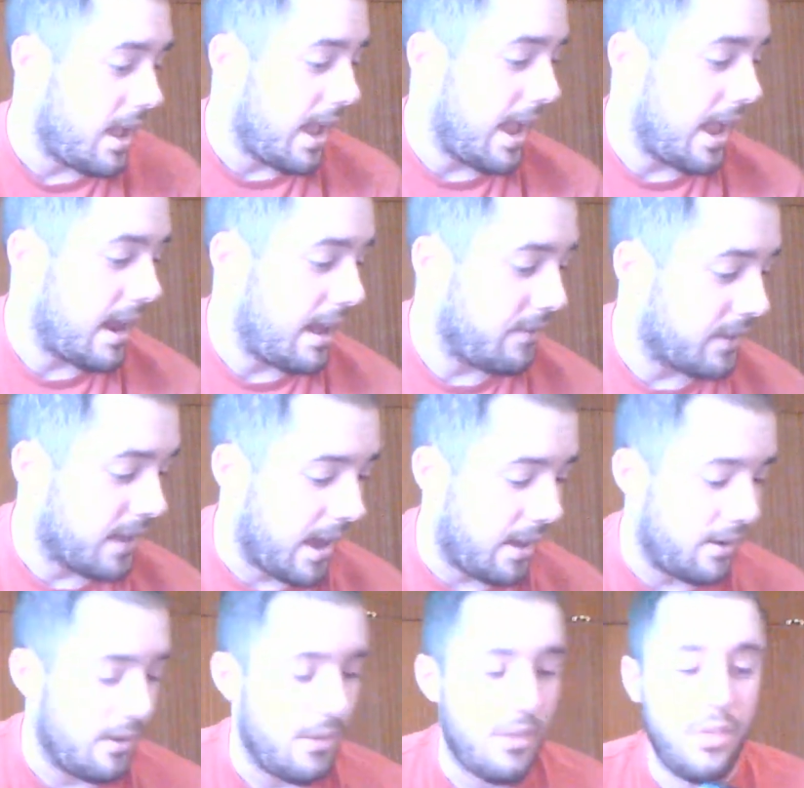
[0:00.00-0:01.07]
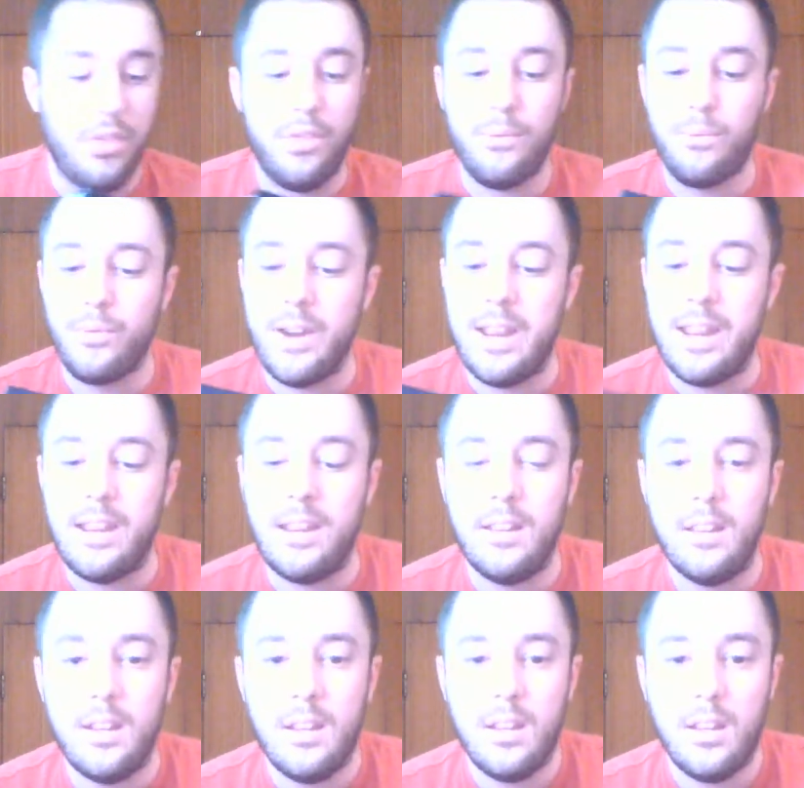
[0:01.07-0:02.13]
and I've got 3
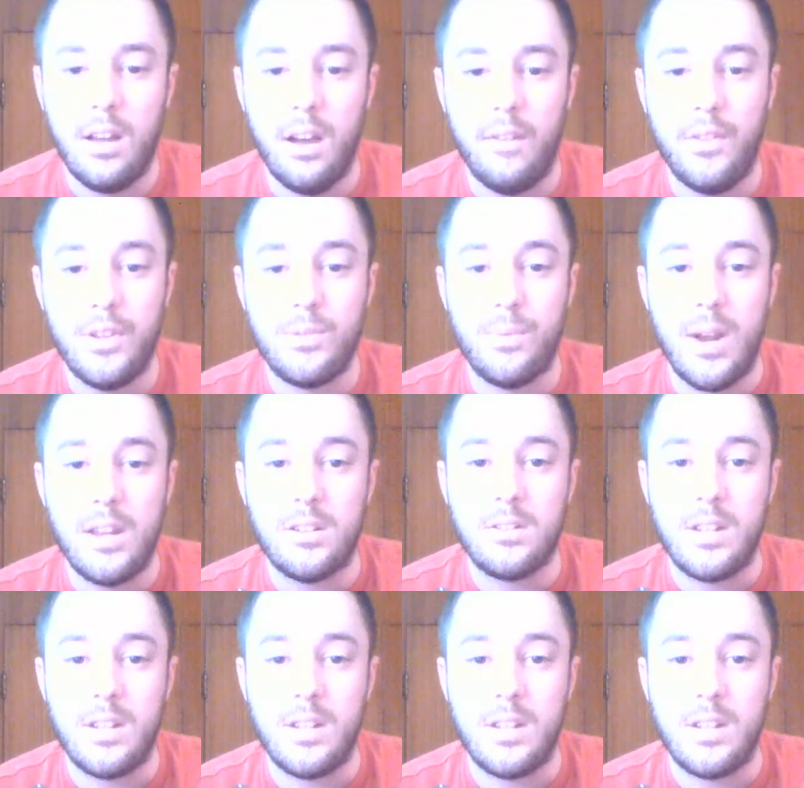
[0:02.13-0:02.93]
of these Razor